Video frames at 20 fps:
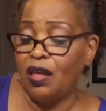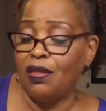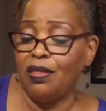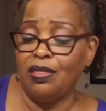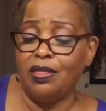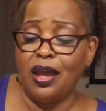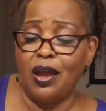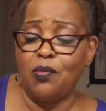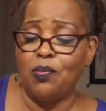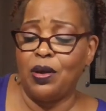
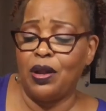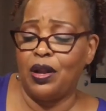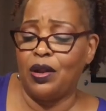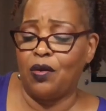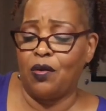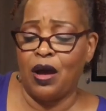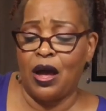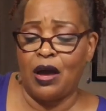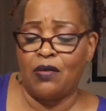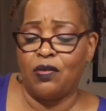they really
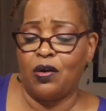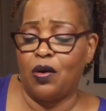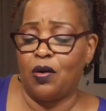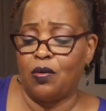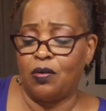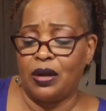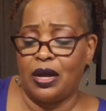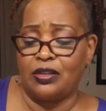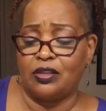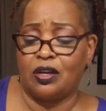don't have a
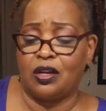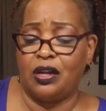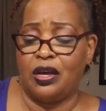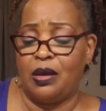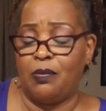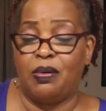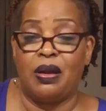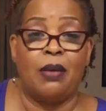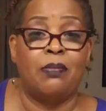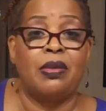whole lot to
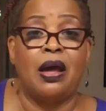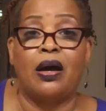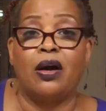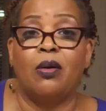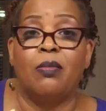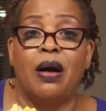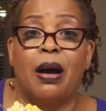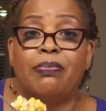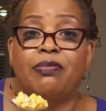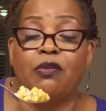clean, but I'm not
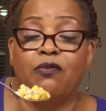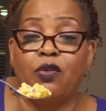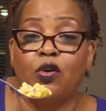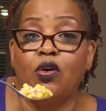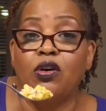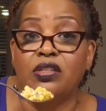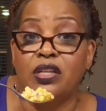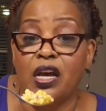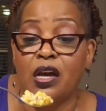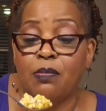going to mop the
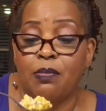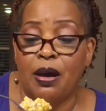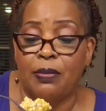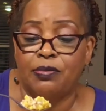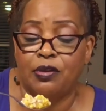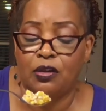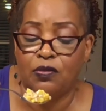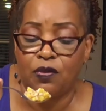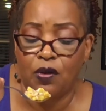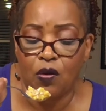floors. They can
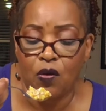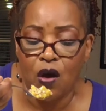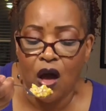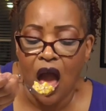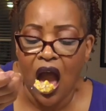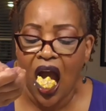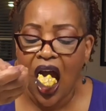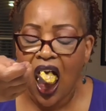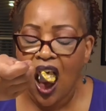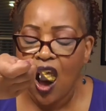mop the floor.